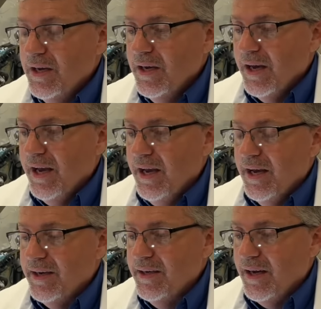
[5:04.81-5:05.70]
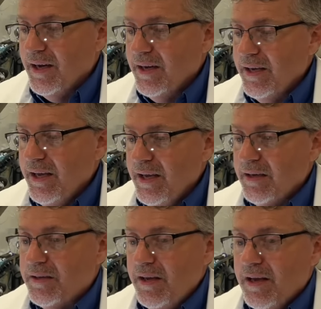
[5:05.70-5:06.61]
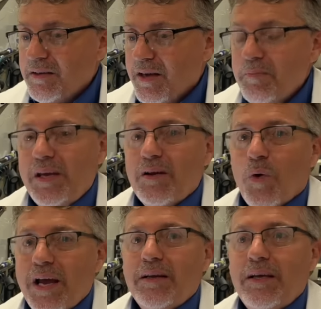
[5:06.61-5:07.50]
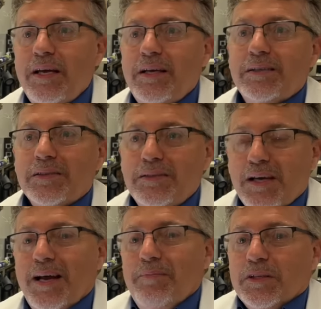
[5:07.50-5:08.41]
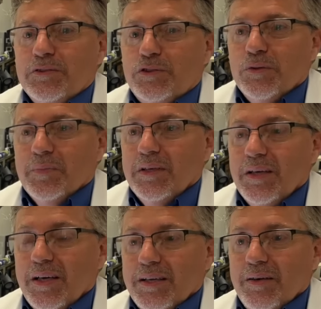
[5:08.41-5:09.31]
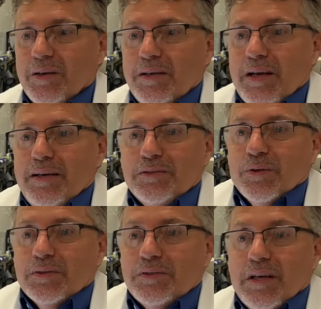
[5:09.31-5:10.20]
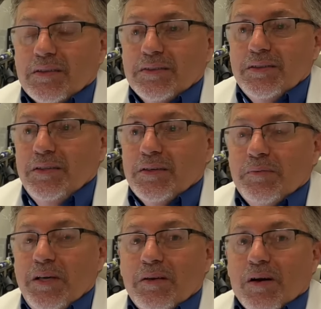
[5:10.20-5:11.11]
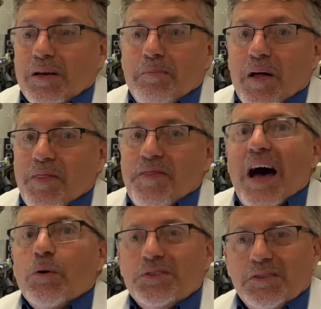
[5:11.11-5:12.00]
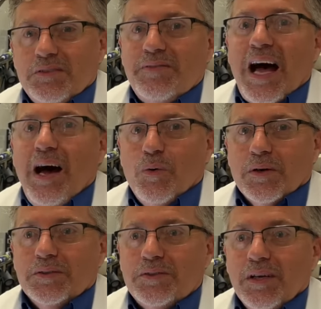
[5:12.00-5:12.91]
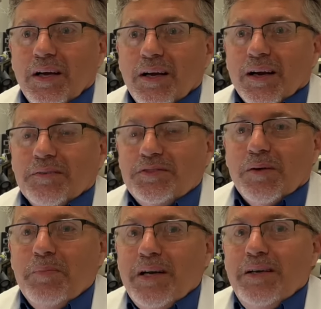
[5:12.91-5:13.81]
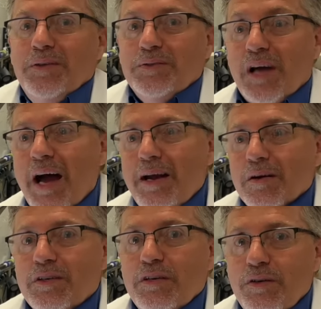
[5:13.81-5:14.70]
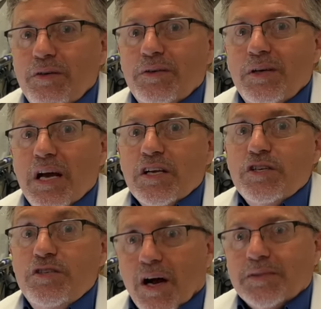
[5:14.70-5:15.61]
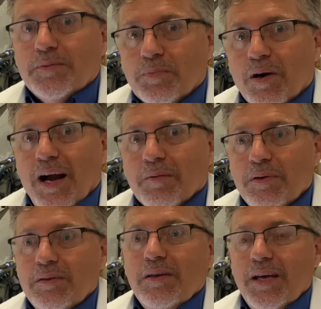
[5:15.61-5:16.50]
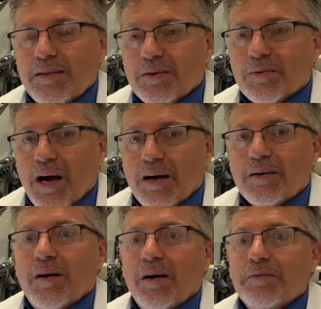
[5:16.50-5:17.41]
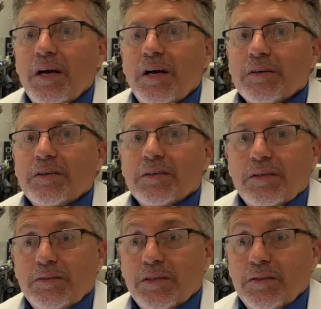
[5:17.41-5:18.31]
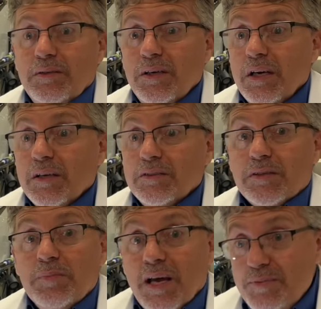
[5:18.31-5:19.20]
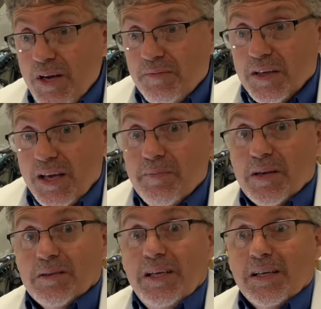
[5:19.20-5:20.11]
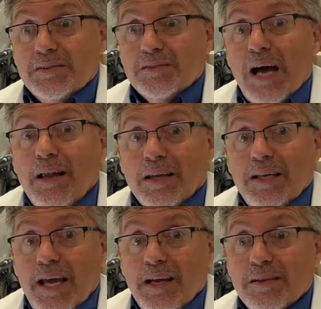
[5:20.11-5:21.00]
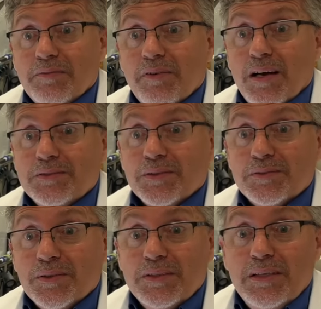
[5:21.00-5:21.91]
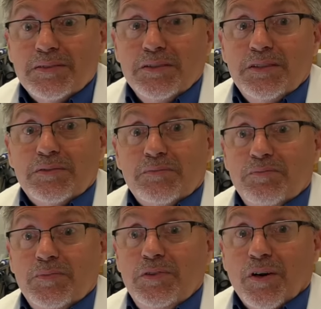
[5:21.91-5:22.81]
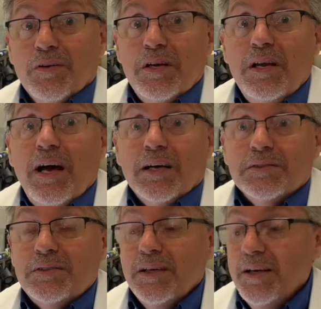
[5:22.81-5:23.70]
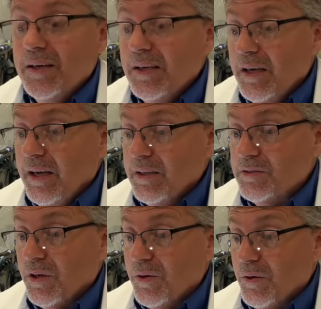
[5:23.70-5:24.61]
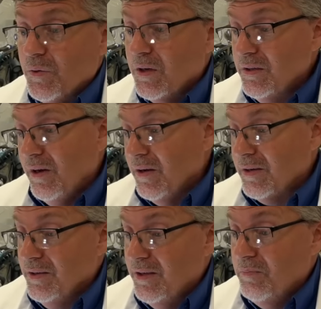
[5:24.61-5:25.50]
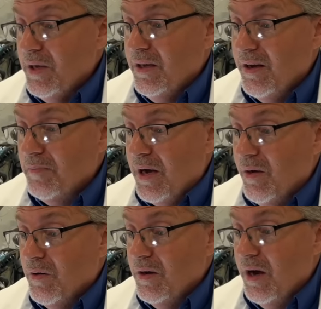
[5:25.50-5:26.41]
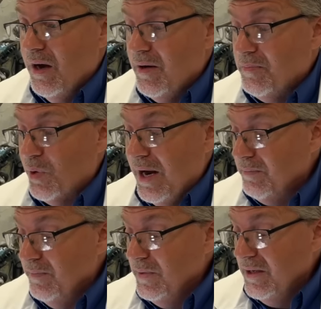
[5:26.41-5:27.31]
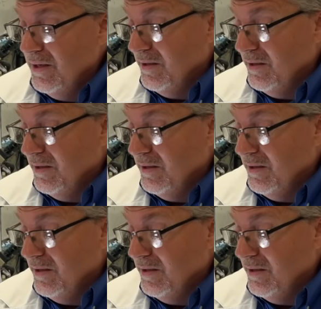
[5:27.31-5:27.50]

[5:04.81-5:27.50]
And uh, it, it can be quite tedious and time-consuming. You know, a dinosaur skeleton, you could be talking about thousands of hours of somebody who's hired to do just prep, to get the rock off, to, to sometimes you have to chemically consolidate the fossil so it doesn't just turn to dust. And so we're going to talk a little bit about uh, prep. The